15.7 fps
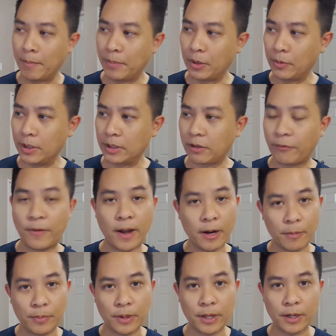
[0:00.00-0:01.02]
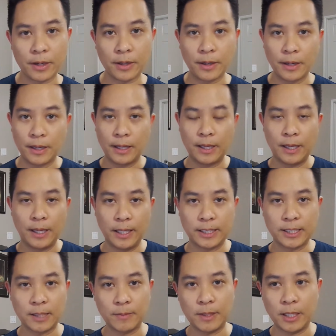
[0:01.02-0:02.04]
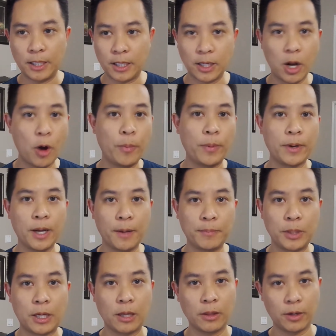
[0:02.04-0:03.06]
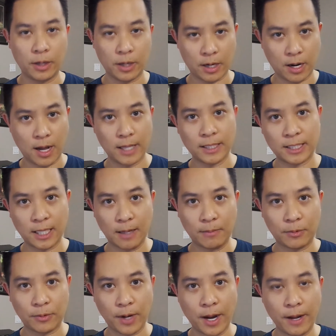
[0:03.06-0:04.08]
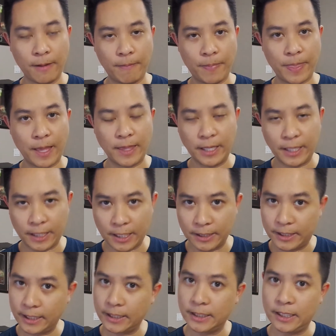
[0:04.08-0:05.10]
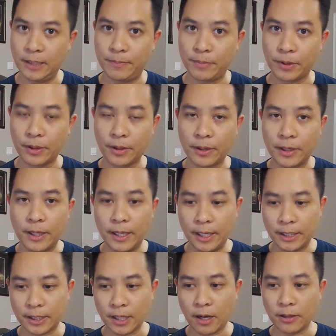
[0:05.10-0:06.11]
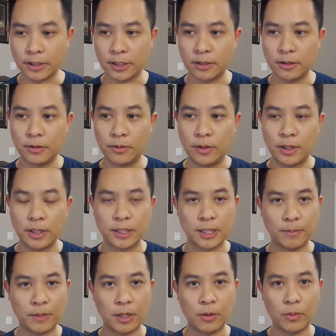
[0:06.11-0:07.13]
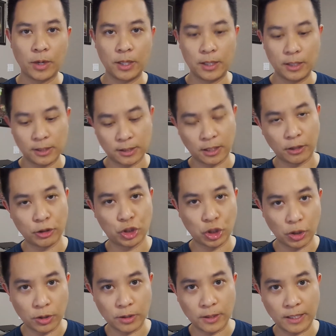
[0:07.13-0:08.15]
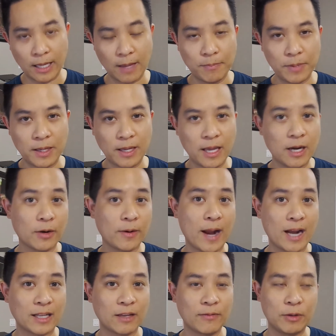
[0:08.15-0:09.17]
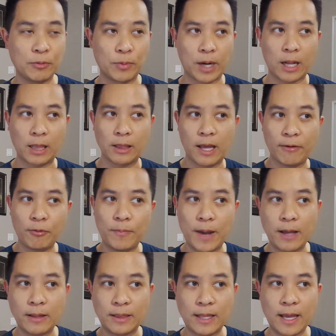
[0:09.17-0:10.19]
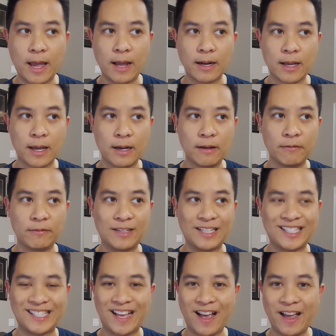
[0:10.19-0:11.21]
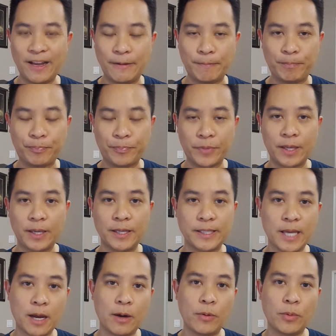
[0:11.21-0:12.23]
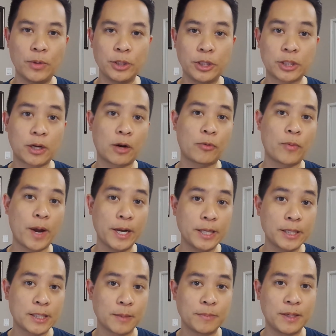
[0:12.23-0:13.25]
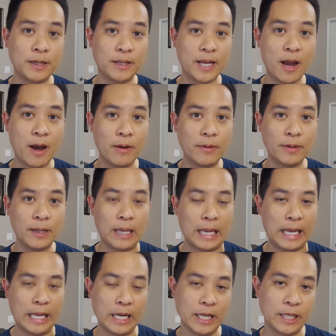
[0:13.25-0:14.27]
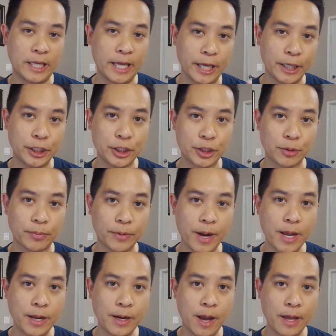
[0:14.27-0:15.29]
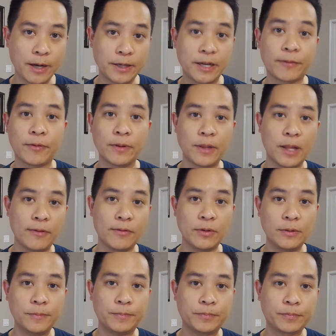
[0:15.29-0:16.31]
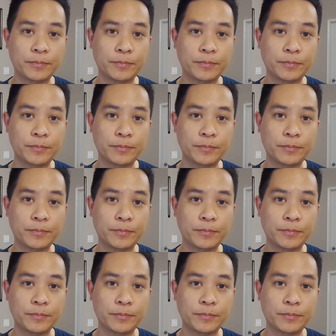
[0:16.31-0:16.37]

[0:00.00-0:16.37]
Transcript: But with the fire planner, it's something that you can open up, you can learn a concept, right? And then you can dig deeper. It's also something where you can start journaling and being interactive. And what I love about that kind of design is that when you start writing something down, it engages your brain on a different level.